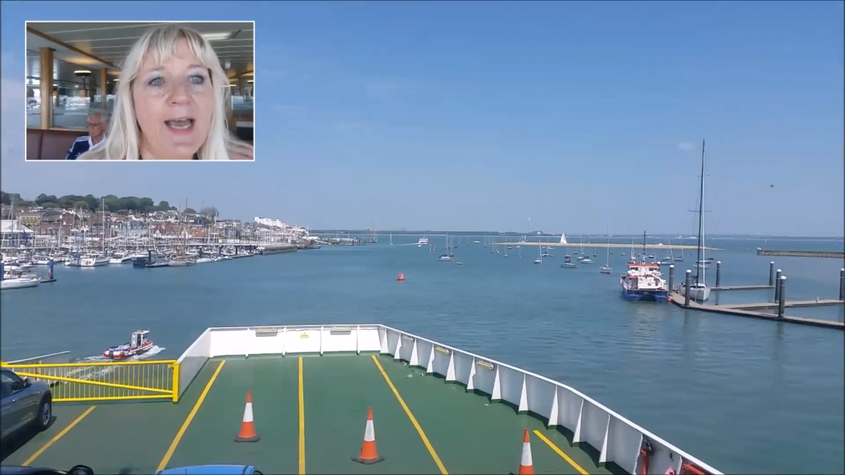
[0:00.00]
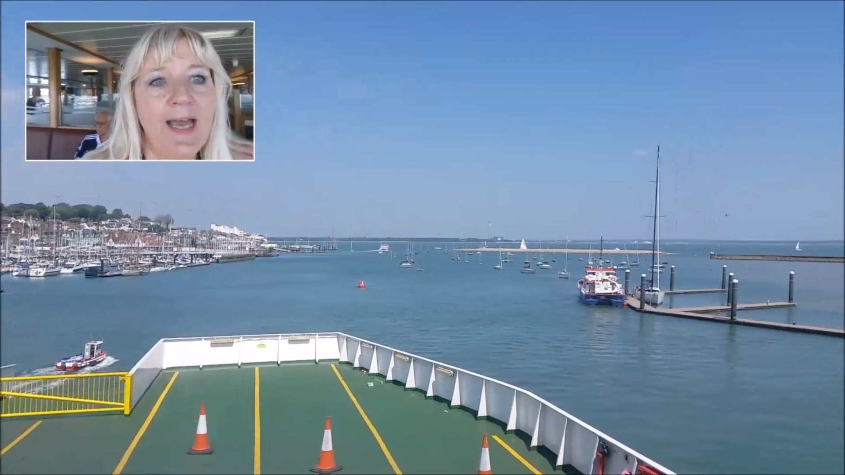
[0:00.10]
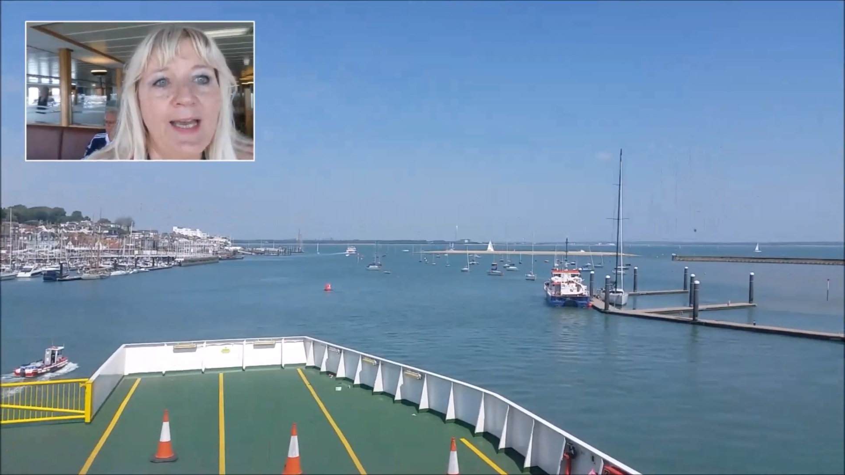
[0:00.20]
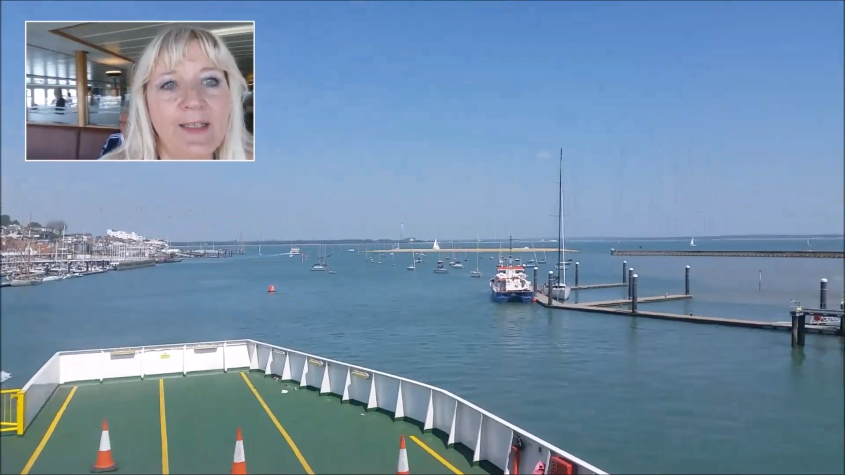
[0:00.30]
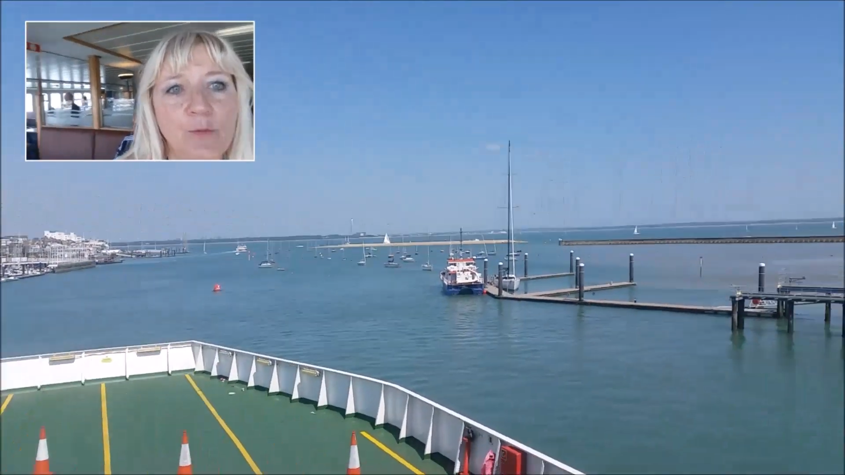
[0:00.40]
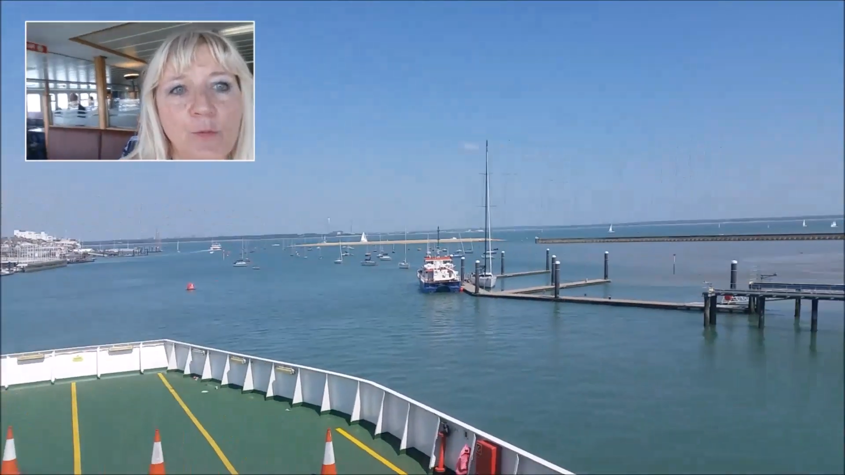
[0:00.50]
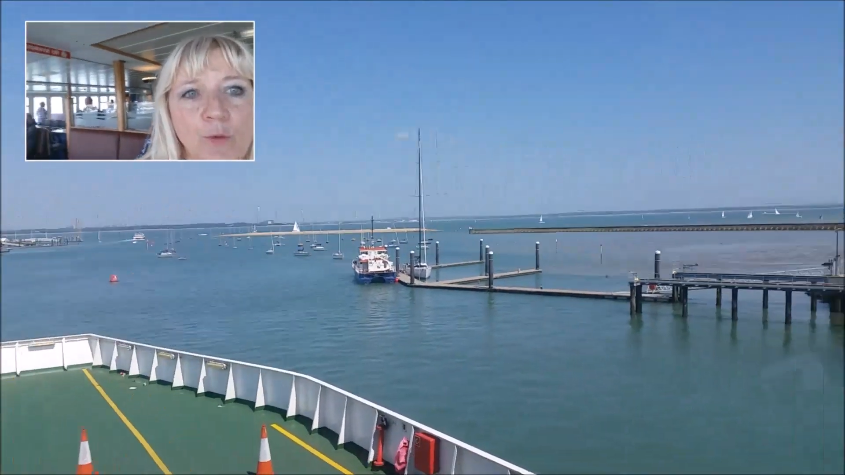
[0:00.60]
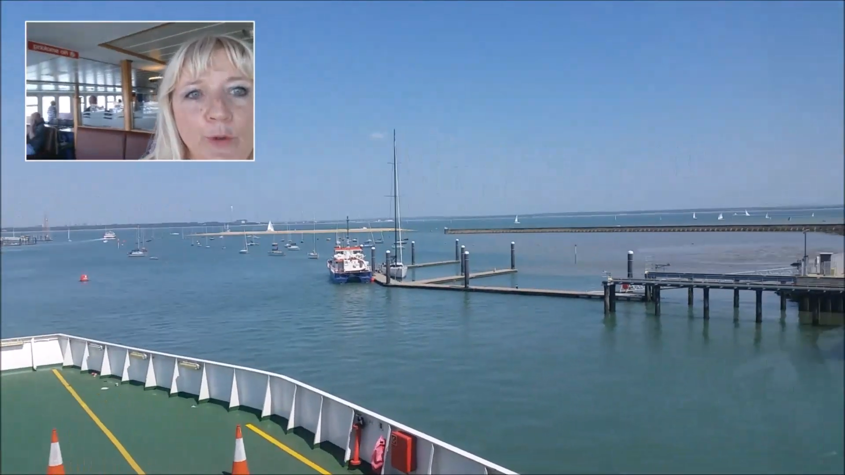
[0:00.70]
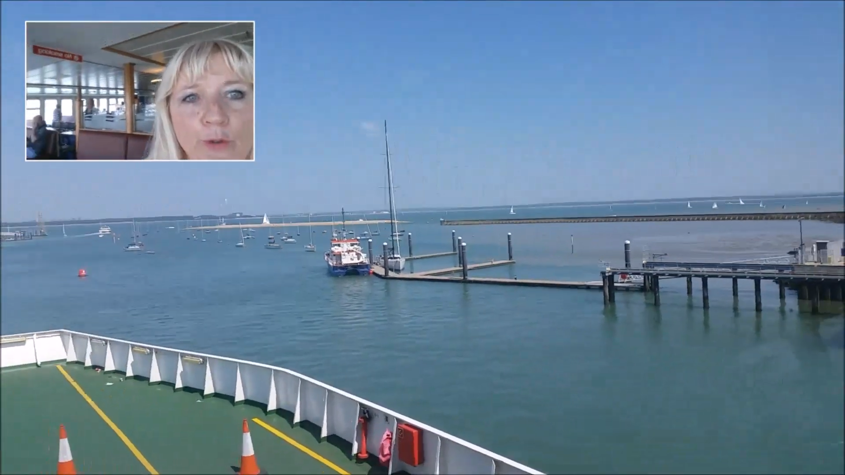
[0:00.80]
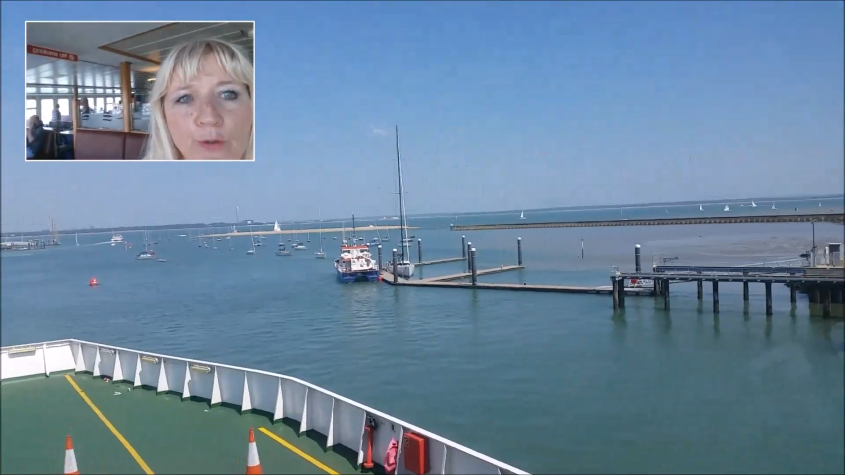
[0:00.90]
and
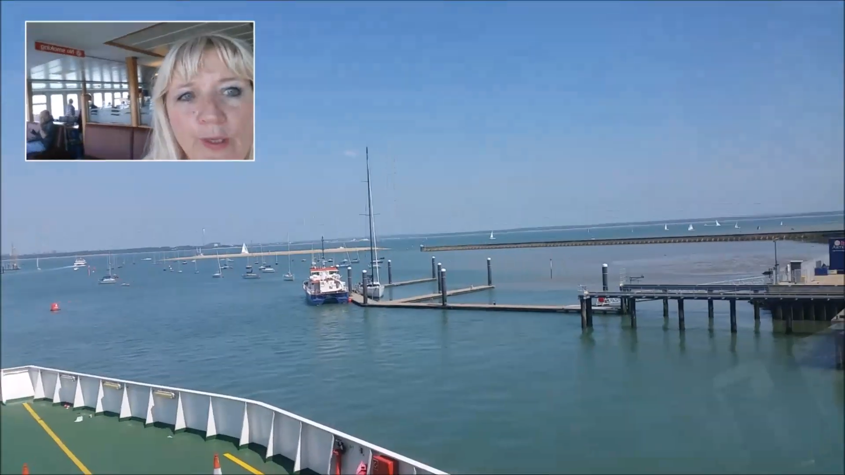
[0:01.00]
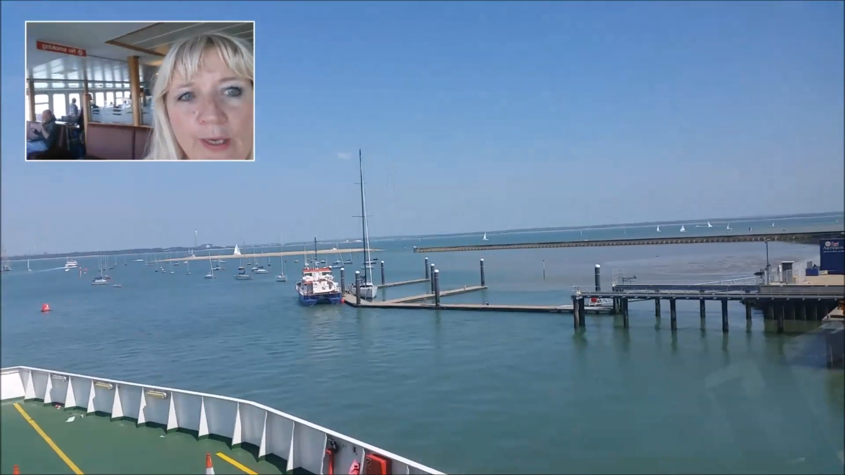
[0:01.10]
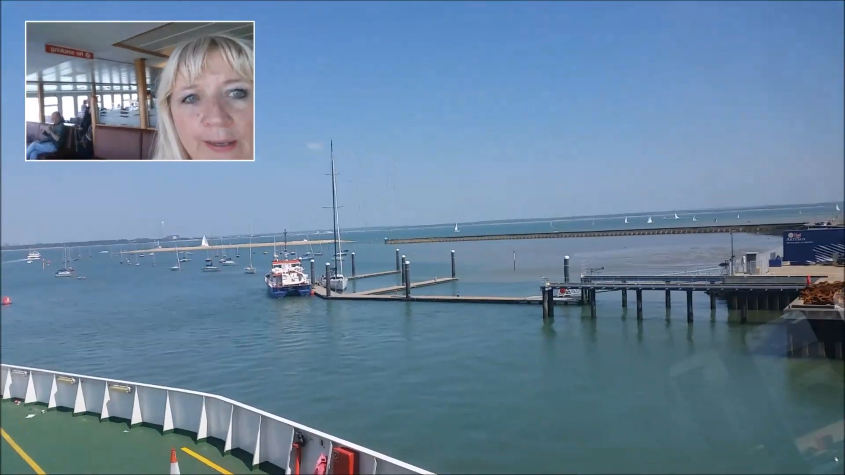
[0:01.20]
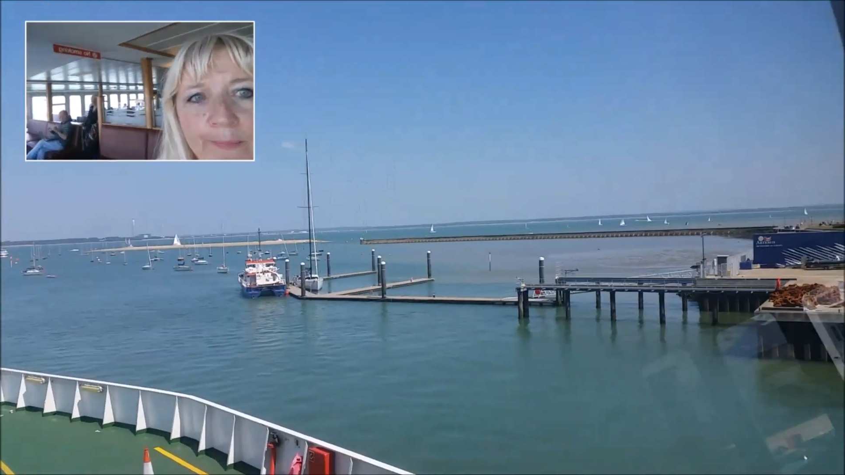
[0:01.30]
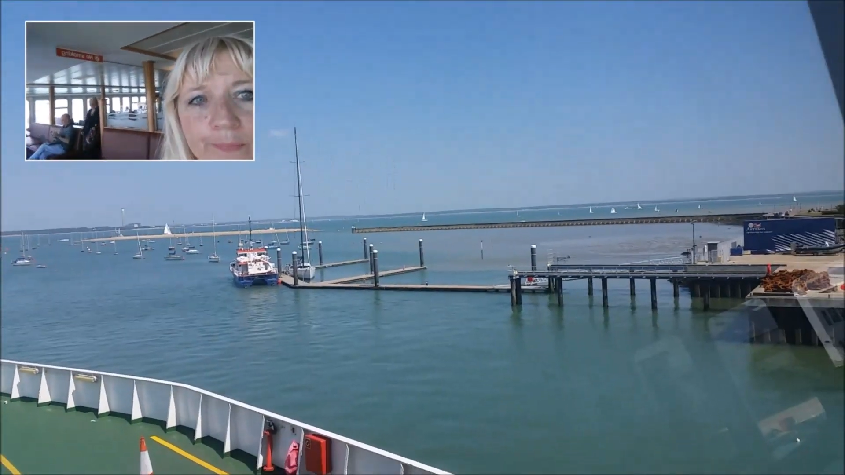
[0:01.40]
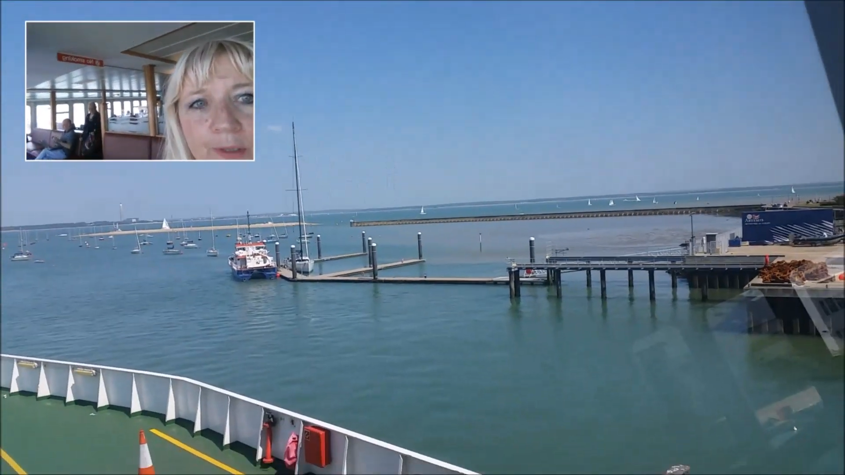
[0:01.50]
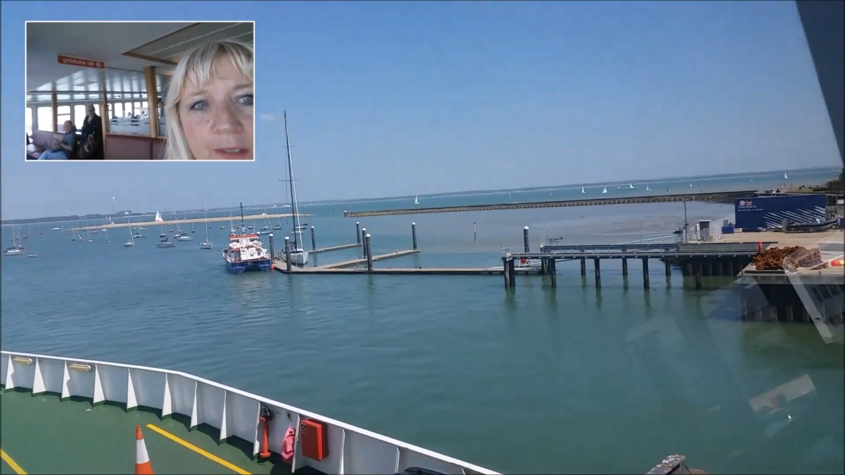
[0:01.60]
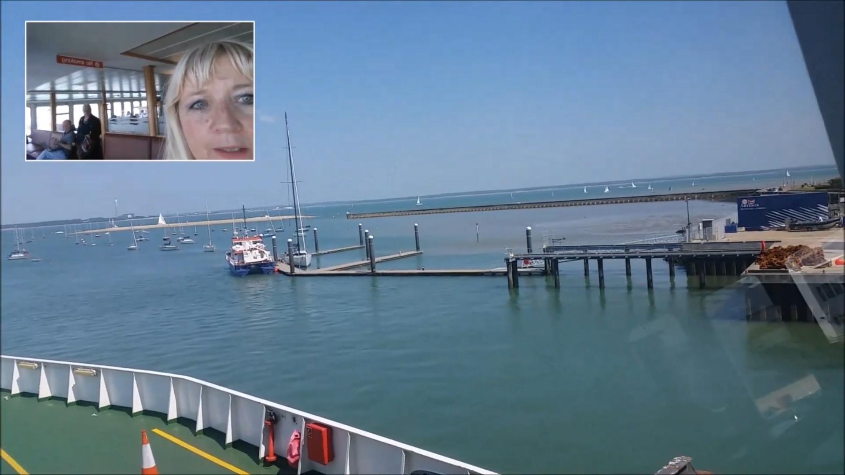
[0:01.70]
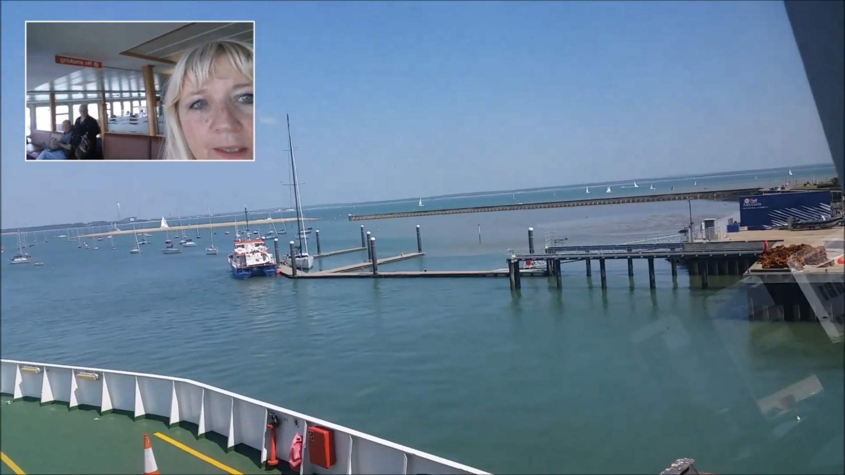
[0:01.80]
worth um,